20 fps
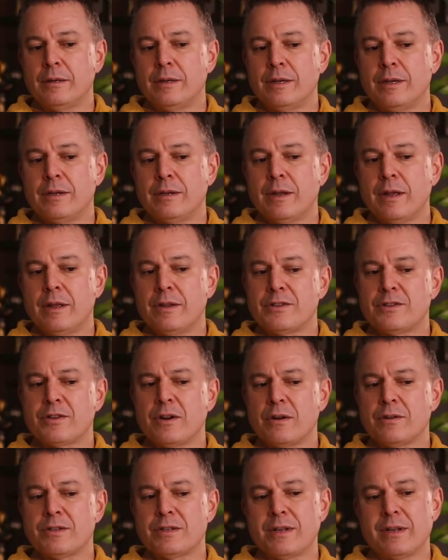it
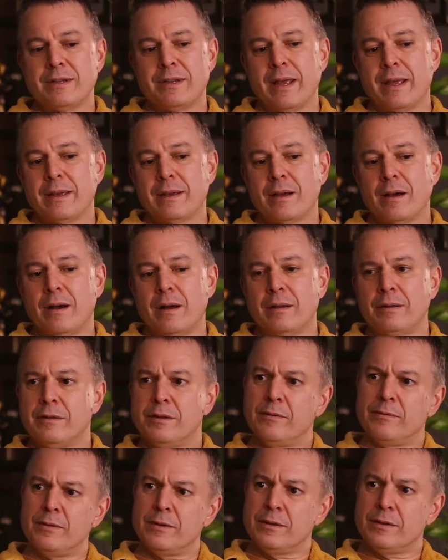starts to take on
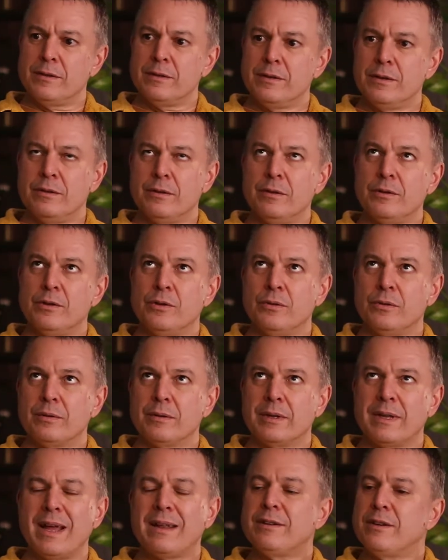different, you'll
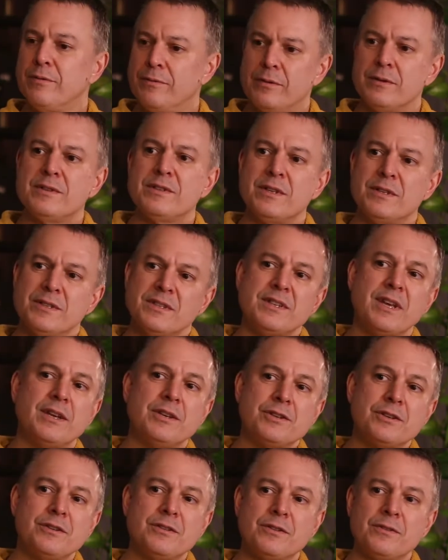get different
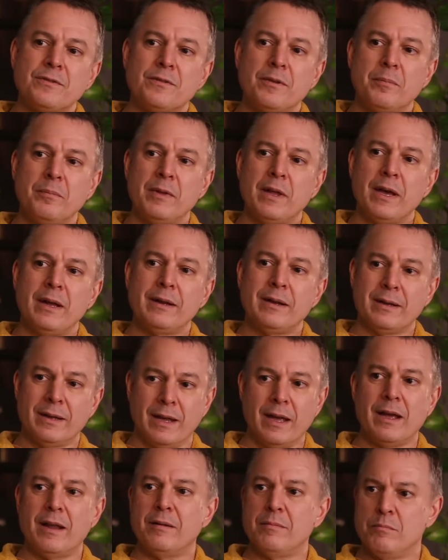sensations from that.
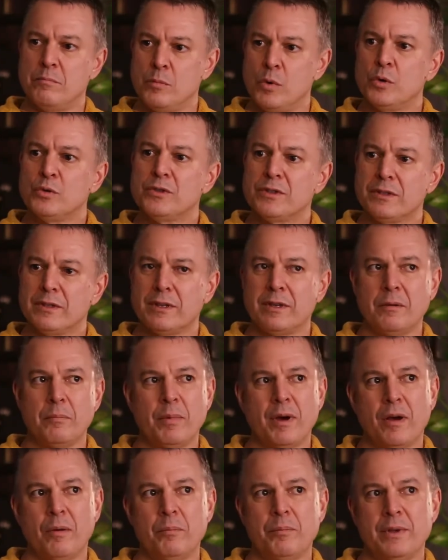Again, mostly
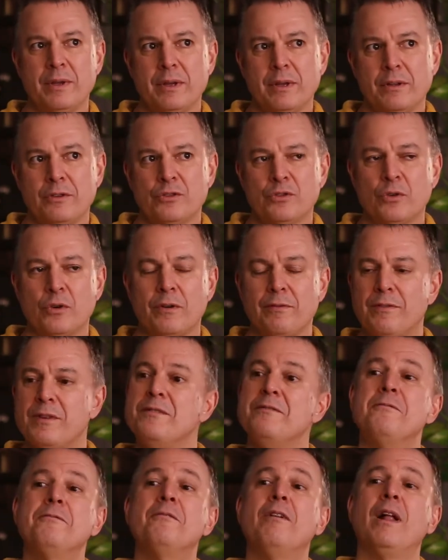about being sort of
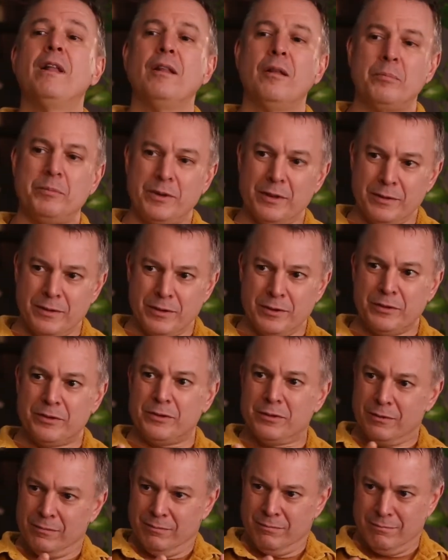enveloped in
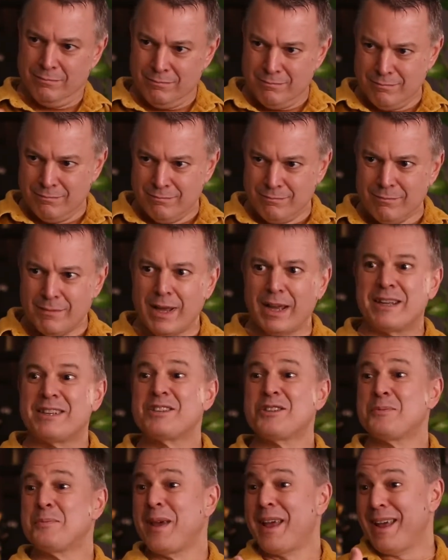this
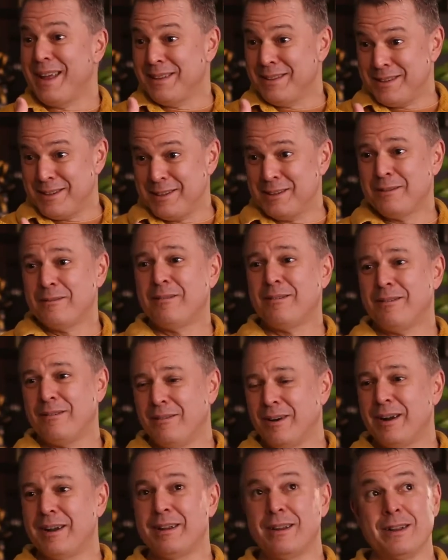expanse,
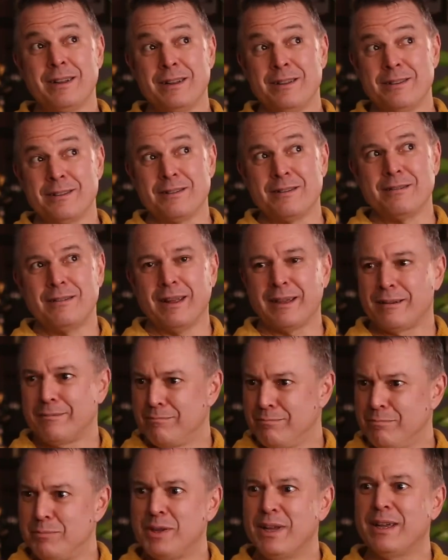right? It is like
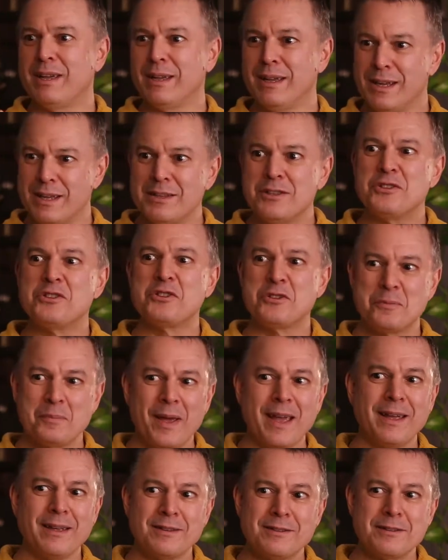being in
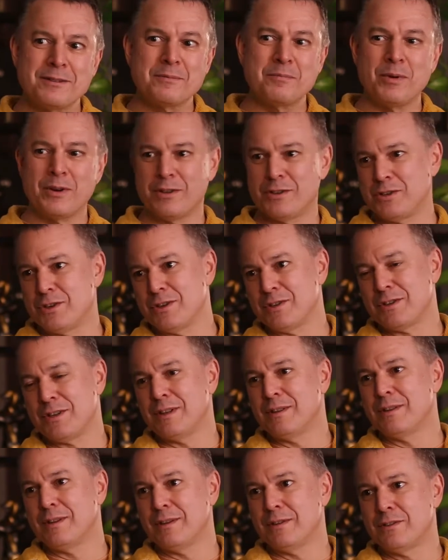space, but it's just
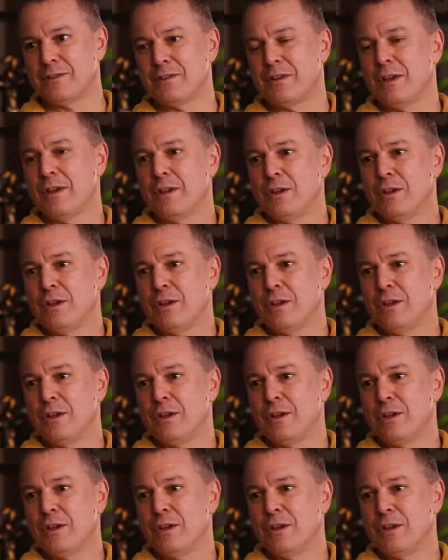in this